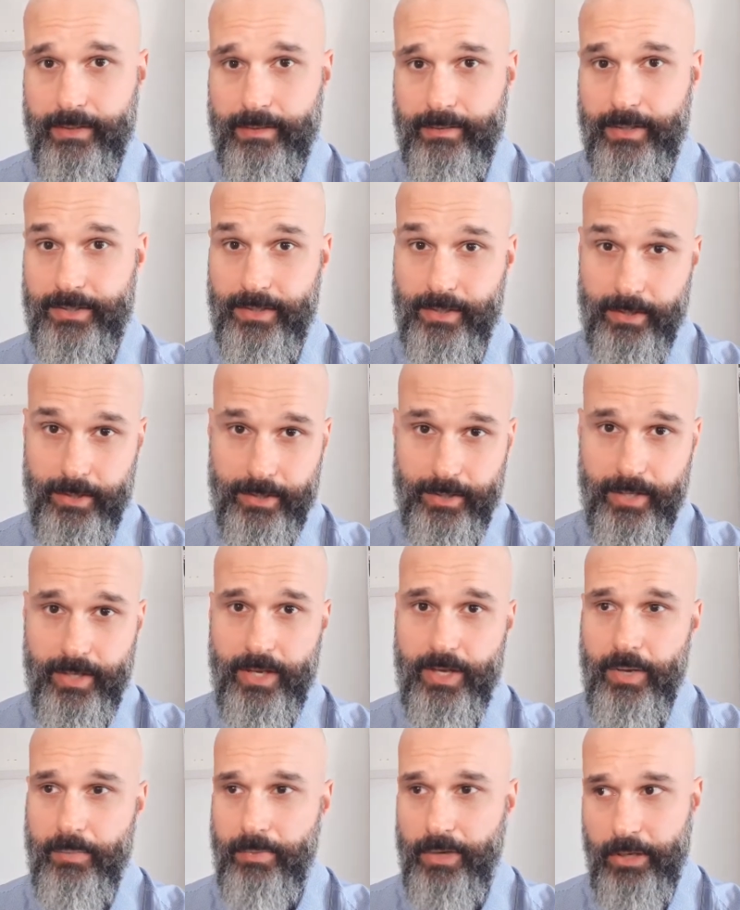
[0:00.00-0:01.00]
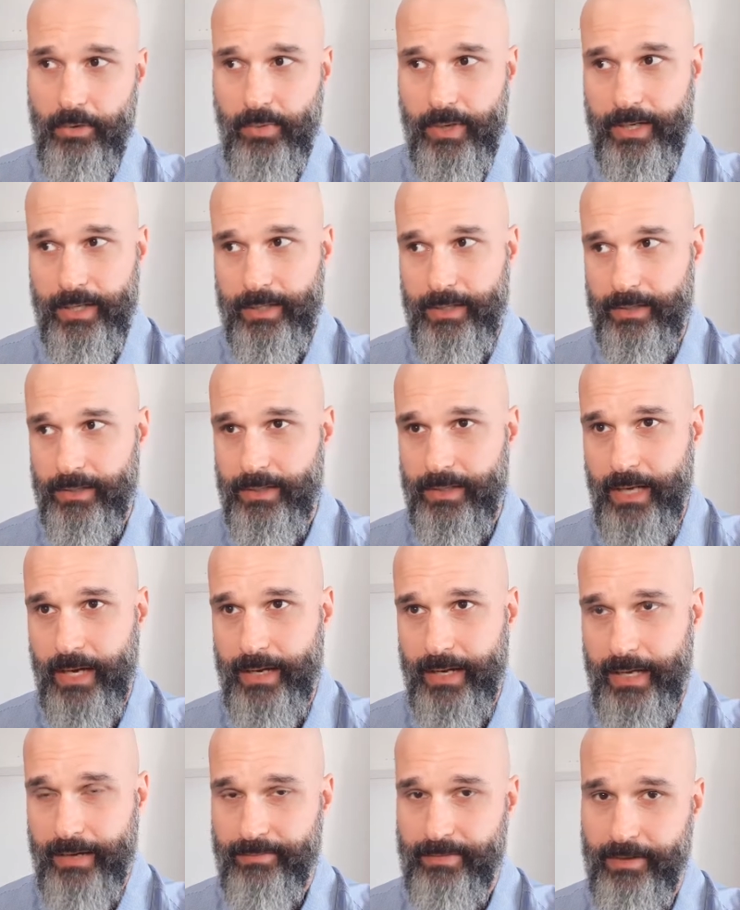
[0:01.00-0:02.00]
Doesn't hurt, but you want to not
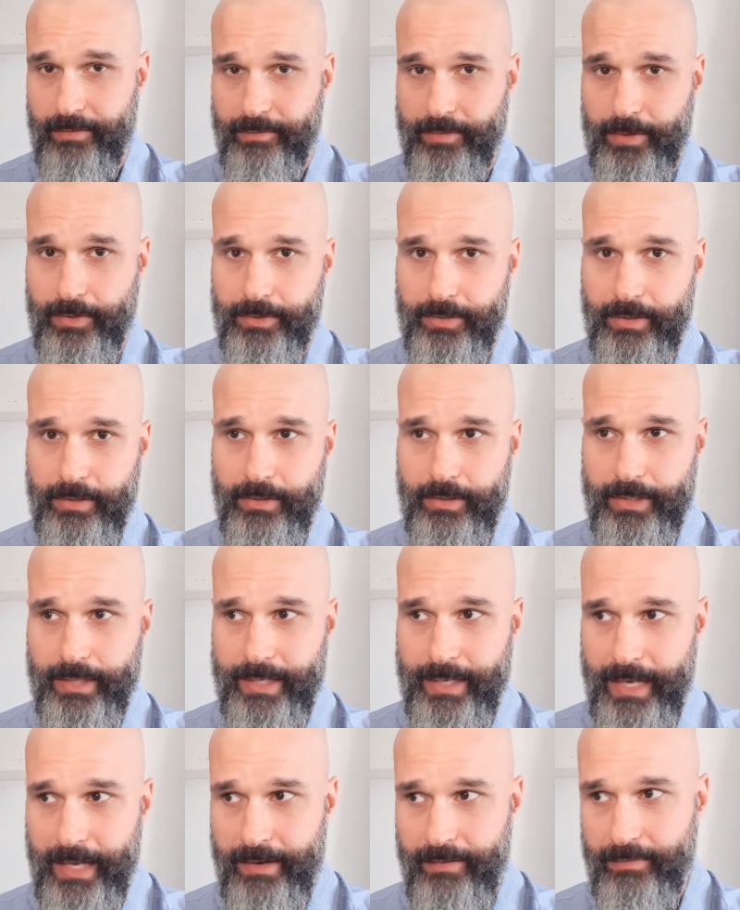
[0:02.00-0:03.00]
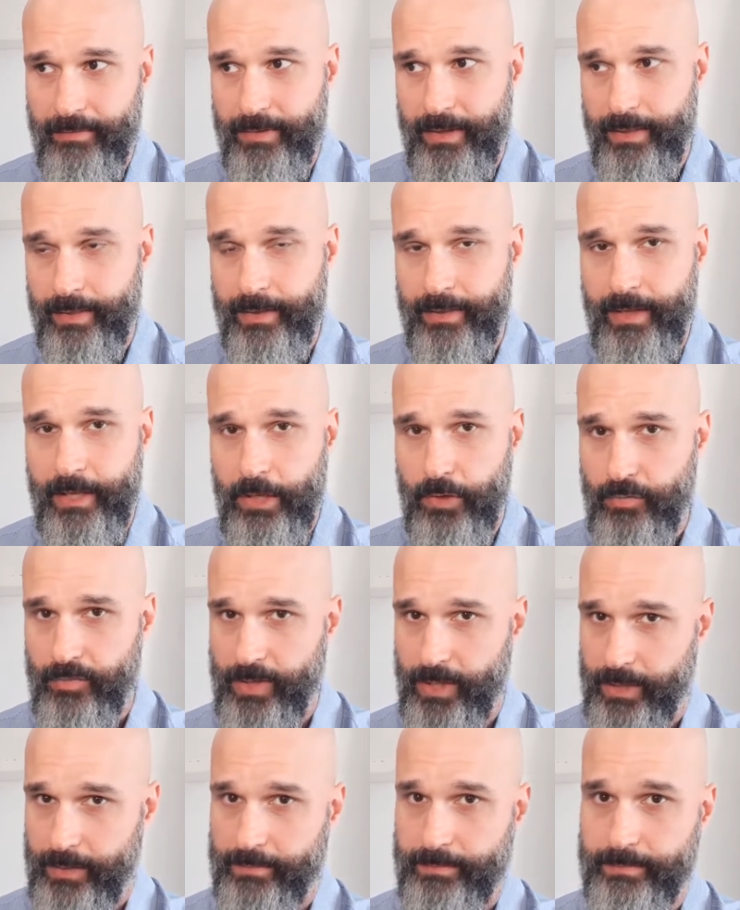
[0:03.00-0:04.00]
have that filter. Look at everything that you've
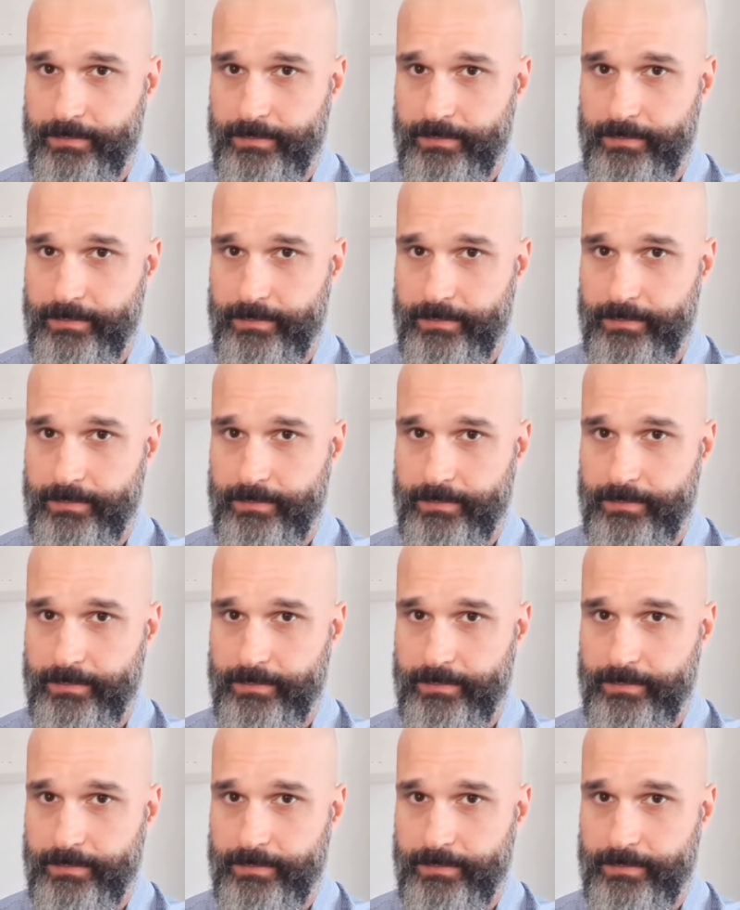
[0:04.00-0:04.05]
done